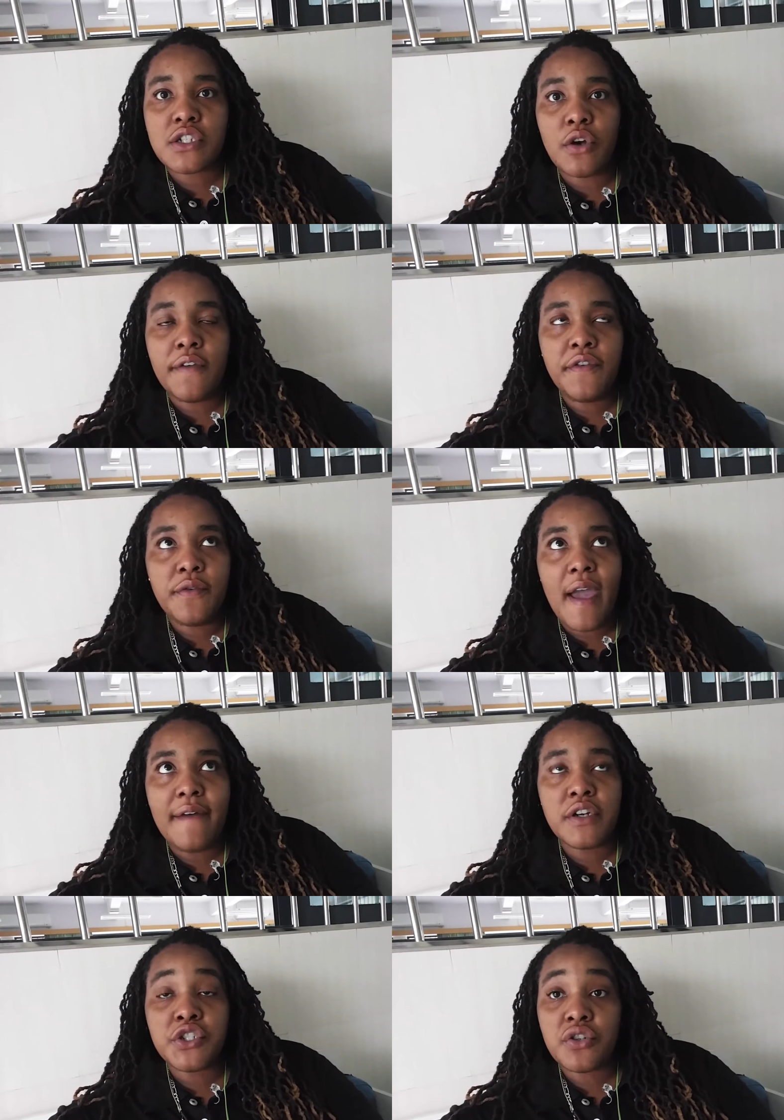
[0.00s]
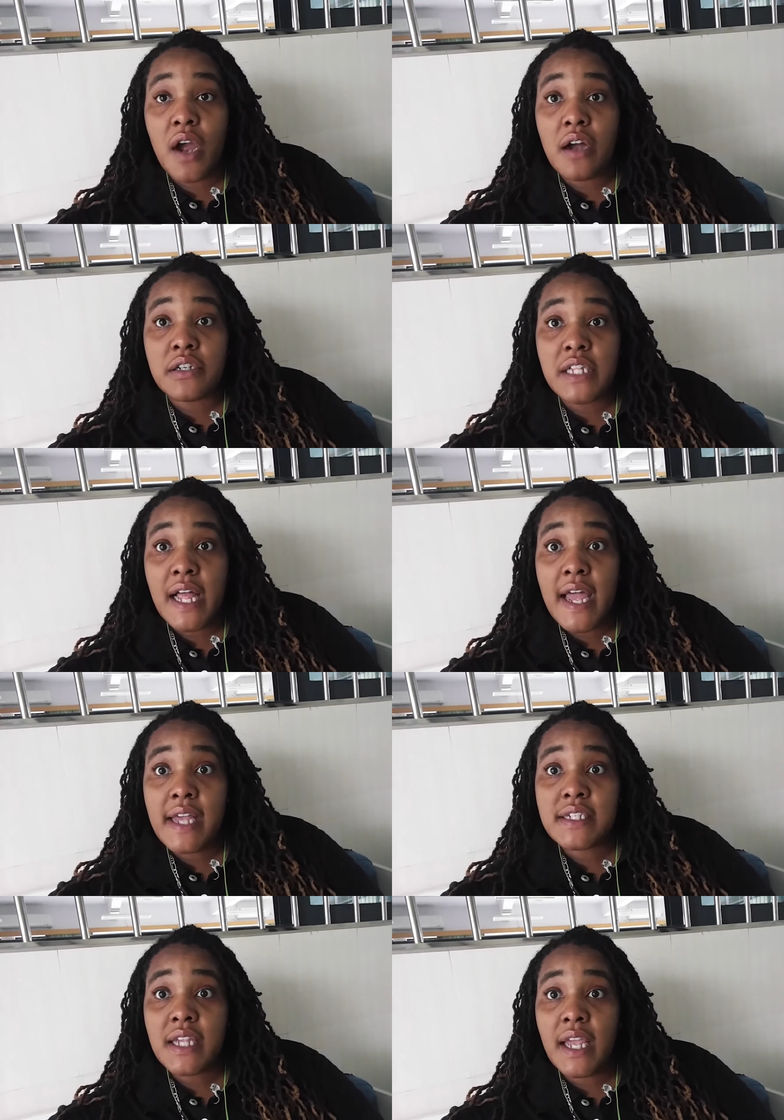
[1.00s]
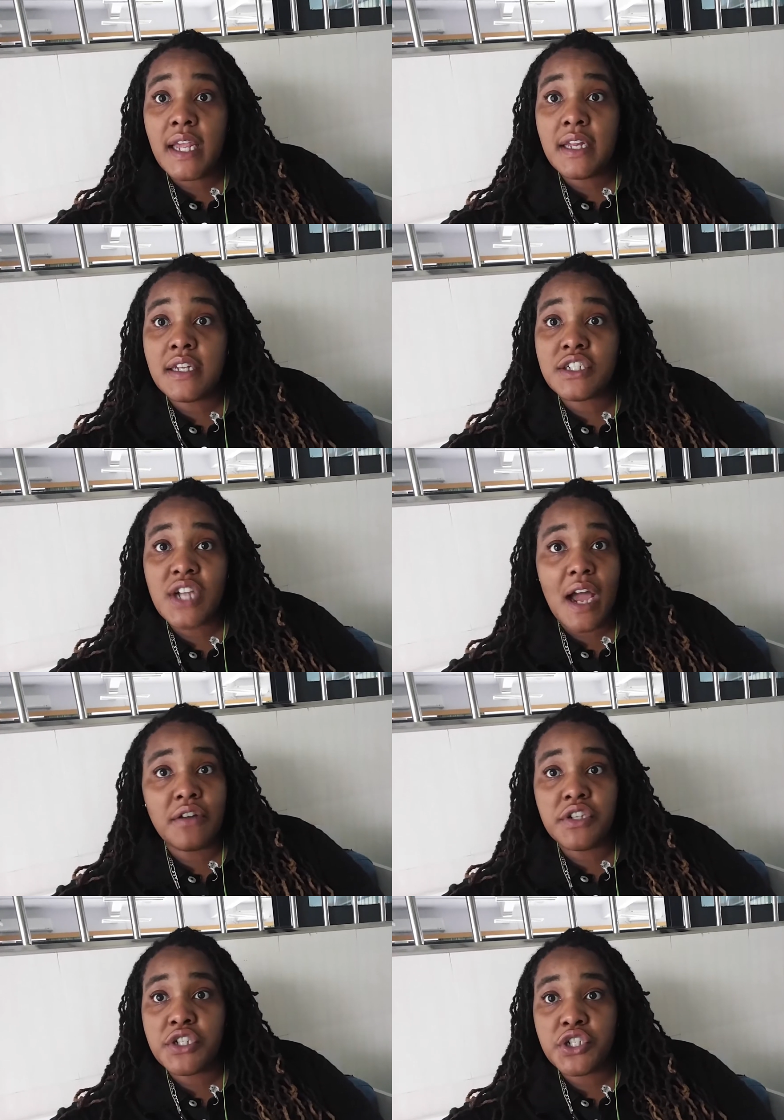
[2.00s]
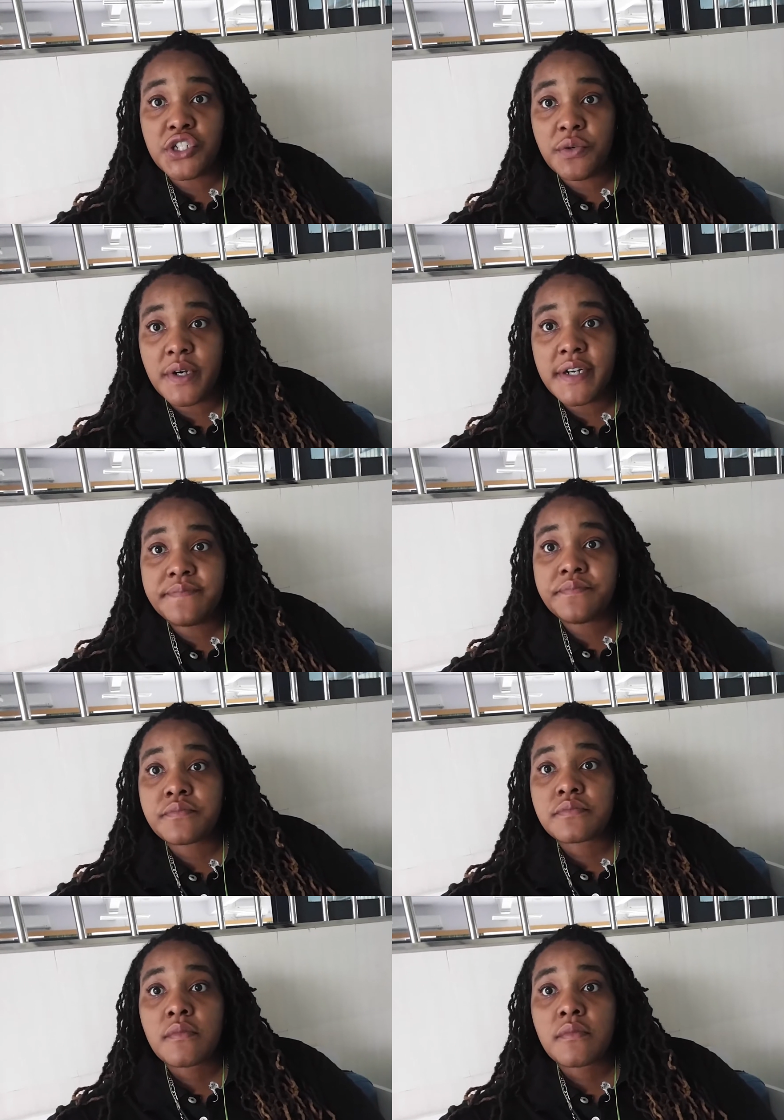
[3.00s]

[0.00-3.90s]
So if you have a trial class and a child doesn't show up,